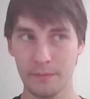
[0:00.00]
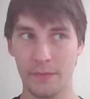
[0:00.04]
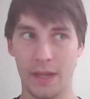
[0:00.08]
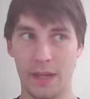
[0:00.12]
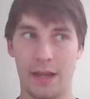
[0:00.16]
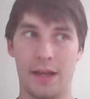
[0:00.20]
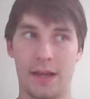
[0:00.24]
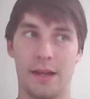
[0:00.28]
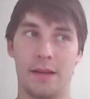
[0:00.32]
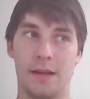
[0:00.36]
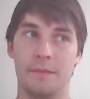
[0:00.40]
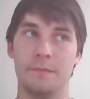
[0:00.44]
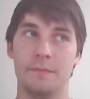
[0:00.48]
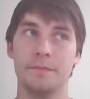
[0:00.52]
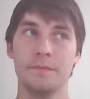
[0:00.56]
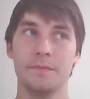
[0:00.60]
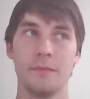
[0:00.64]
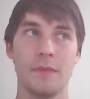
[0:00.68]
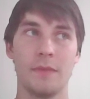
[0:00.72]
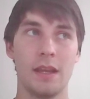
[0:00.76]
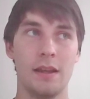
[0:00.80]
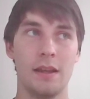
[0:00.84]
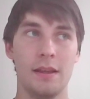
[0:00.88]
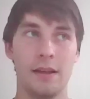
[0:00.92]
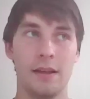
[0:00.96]
um,
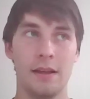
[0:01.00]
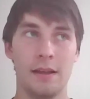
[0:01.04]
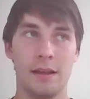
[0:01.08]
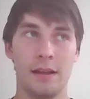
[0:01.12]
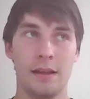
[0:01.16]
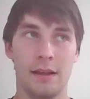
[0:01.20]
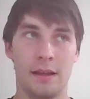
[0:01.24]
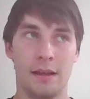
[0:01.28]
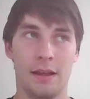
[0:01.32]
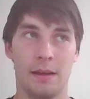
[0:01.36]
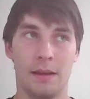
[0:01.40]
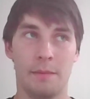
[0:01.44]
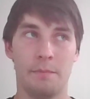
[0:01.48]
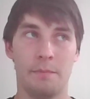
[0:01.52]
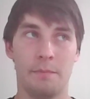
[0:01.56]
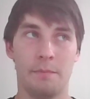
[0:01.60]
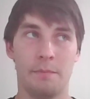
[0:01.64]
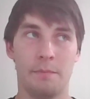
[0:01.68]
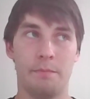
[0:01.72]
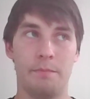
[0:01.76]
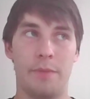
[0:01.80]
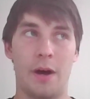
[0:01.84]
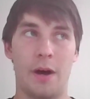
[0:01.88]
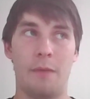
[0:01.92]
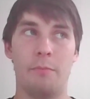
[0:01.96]

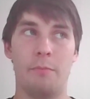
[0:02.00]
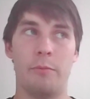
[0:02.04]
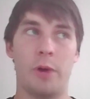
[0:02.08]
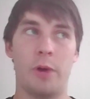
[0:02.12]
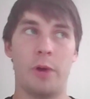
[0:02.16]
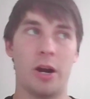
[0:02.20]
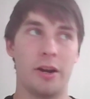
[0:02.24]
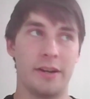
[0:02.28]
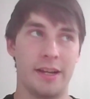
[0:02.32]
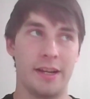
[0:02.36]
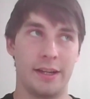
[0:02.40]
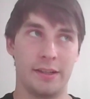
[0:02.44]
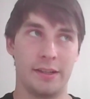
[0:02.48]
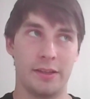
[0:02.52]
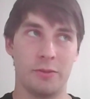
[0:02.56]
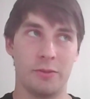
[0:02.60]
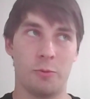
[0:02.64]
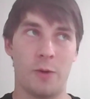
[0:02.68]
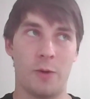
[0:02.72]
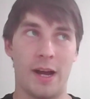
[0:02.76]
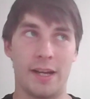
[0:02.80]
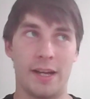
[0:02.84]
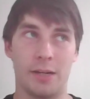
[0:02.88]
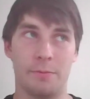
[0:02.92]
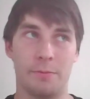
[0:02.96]
bombarding the
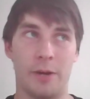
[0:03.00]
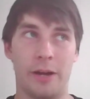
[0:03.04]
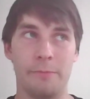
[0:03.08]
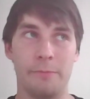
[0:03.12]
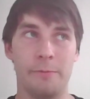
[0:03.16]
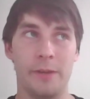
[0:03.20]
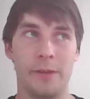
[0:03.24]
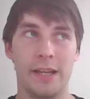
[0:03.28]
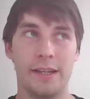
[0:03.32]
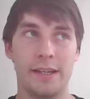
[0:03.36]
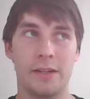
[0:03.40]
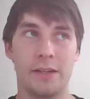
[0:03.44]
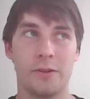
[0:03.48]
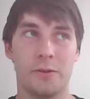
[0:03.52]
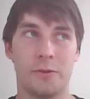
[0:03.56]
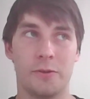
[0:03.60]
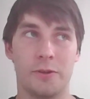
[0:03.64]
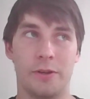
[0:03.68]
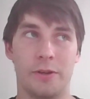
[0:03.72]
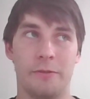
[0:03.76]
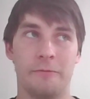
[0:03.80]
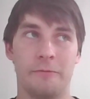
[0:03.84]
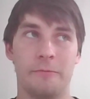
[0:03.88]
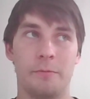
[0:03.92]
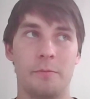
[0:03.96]
wider public
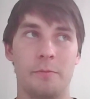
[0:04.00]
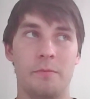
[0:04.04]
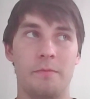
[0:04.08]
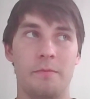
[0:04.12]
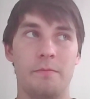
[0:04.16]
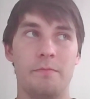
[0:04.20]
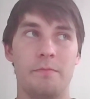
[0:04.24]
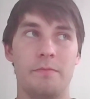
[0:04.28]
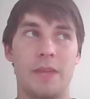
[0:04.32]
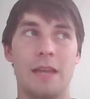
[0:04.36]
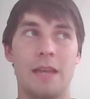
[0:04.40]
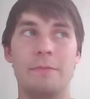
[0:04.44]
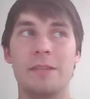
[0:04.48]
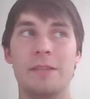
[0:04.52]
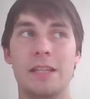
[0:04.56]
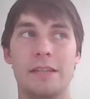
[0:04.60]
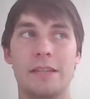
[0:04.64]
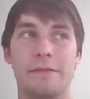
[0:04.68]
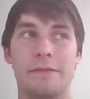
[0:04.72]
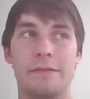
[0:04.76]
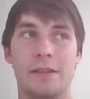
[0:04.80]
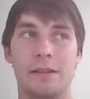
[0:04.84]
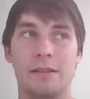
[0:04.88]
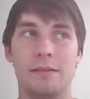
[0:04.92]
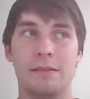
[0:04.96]
or maybe
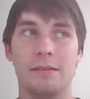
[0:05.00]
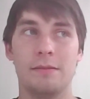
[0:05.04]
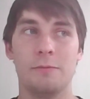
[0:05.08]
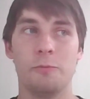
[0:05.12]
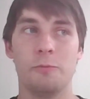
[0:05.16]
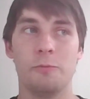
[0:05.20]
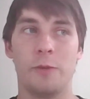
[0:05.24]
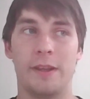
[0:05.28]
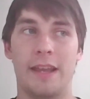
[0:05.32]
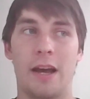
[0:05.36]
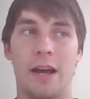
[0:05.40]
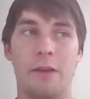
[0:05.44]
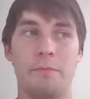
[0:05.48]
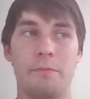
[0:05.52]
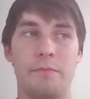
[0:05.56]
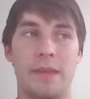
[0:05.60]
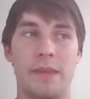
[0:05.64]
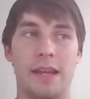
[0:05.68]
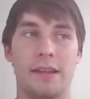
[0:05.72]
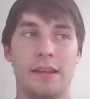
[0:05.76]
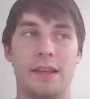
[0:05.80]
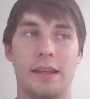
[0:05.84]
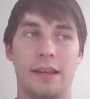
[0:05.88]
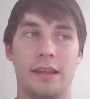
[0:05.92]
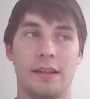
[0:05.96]
even without
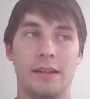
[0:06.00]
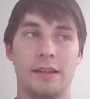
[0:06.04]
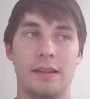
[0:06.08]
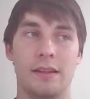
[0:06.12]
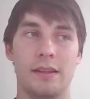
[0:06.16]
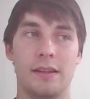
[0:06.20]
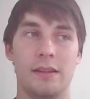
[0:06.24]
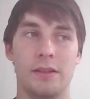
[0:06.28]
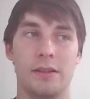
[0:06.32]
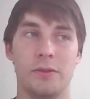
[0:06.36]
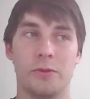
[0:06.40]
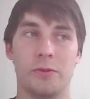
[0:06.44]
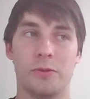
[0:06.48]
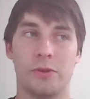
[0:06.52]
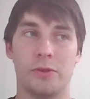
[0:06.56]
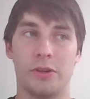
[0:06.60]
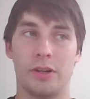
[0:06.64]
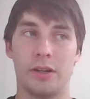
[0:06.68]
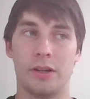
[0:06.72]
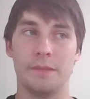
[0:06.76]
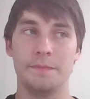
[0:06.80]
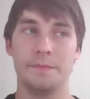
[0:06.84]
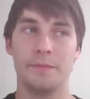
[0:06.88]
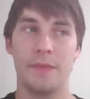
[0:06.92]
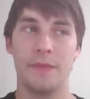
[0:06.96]
making
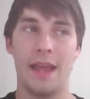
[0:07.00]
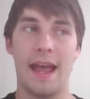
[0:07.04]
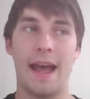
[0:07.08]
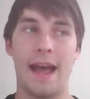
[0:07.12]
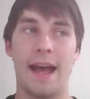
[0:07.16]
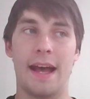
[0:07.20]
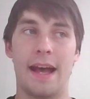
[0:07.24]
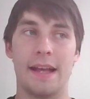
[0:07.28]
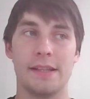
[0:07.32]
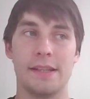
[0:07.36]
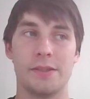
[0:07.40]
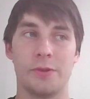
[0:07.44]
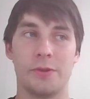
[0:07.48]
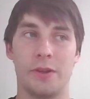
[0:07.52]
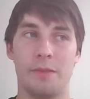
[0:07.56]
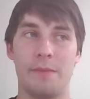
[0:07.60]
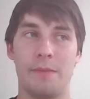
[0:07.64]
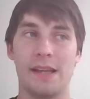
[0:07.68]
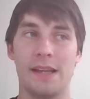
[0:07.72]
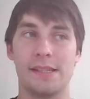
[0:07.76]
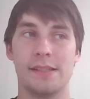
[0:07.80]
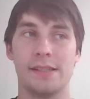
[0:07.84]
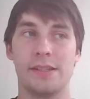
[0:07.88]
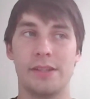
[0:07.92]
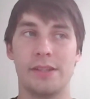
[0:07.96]
your ads or the
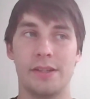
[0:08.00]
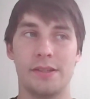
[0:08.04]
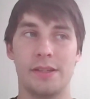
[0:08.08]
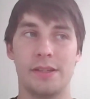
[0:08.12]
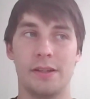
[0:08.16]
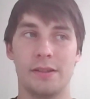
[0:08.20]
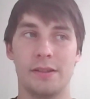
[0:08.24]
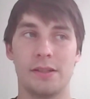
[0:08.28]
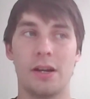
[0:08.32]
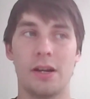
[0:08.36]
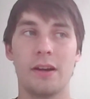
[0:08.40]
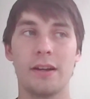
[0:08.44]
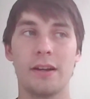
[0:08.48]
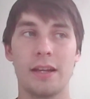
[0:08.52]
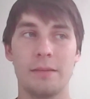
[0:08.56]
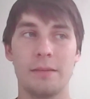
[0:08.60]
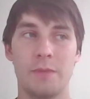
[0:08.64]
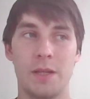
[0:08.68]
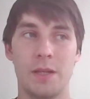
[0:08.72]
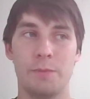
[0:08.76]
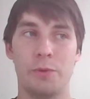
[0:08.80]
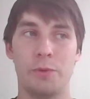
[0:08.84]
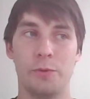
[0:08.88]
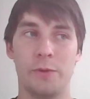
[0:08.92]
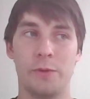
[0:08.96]
messages you're targeting
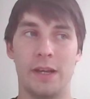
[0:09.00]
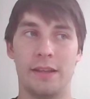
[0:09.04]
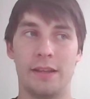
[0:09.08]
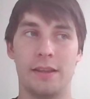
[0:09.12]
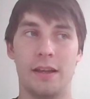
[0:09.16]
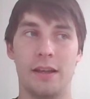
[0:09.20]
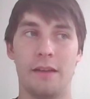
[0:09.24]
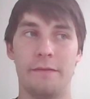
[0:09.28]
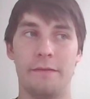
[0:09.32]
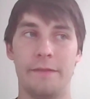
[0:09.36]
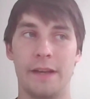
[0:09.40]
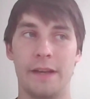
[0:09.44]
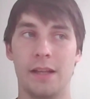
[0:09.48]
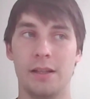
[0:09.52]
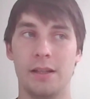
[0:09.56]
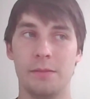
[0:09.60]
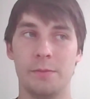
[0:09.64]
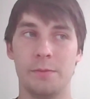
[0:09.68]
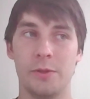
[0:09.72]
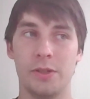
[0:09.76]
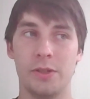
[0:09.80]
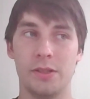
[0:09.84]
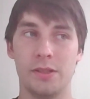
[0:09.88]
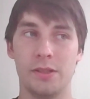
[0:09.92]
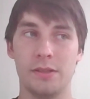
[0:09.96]
people with
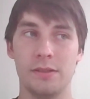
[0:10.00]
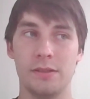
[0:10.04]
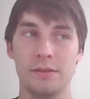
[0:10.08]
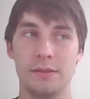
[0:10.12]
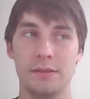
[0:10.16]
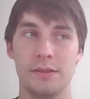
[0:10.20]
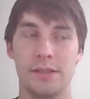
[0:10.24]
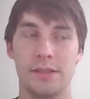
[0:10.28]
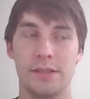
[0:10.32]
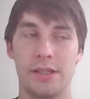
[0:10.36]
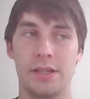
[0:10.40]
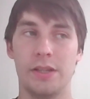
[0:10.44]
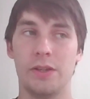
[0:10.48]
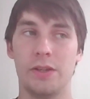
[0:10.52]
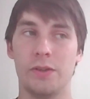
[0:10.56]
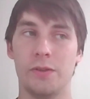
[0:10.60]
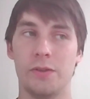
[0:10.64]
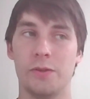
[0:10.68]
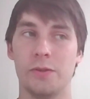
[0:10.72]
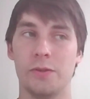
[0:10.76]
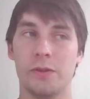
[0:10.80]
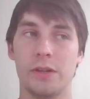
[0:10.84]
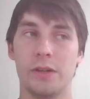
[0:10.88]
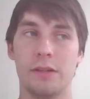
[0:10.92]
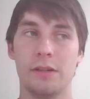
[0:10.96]
available
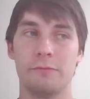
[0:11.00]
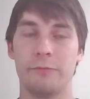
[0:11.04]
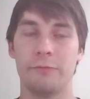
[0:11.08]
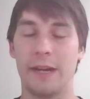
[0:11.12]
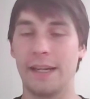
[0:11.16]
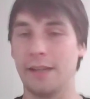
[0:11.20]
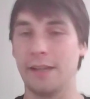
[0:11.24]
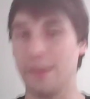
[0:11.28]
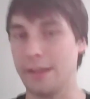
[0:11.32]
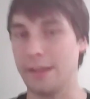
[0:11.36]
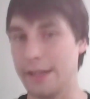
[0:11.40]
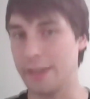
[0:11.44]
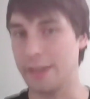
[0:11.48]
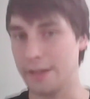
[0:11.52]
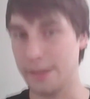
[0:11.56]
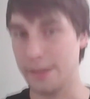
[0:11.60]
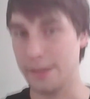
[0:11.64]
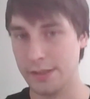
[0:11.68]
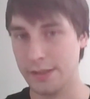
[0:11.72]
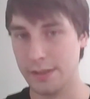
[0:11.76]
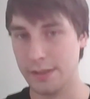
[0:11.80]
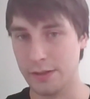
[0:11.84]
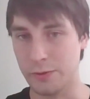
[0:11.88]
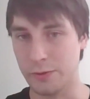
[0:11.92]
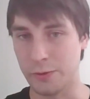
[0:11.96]
to
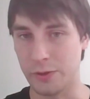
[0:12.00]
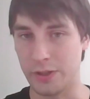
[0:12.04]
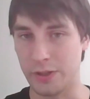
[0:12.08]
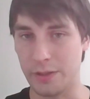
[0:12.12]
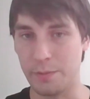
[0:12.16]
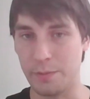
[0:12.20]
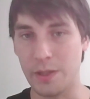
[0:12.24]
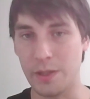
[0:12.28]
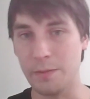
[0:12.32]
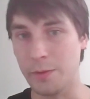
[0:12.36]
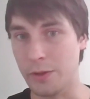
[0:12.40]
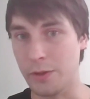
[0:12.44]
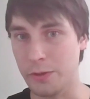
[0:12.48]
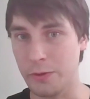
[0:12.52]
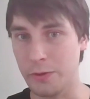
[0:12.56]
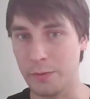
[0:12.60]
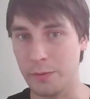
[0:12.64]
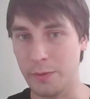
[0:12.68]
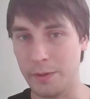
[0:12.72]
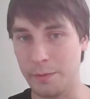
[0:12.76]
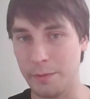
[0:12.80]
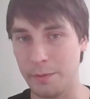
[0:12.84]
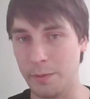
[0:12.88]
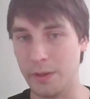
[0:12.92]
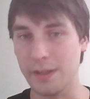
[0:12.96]
regulators or the people who would
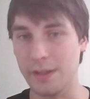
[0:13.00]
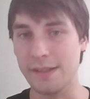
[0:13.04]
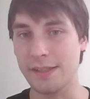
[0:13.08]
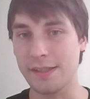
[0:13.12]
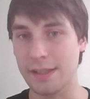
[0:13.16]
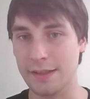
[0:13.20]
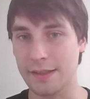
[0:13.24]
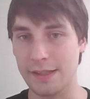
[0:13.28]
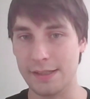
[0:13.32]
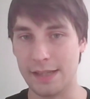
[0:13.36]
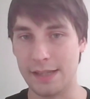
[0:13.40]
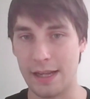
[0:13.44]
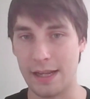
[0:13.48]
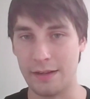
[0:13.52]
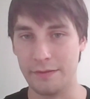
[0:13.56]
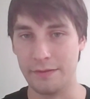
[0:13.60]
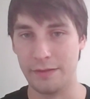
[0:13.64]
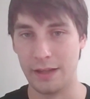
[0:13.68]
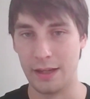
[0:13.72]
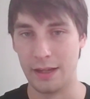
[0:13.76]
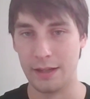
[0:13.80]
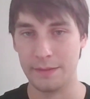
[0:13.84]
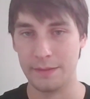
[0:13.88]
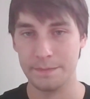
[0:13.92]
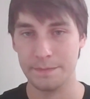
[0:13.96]
be policing this kind of
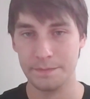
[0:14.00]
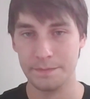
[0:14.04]
thing.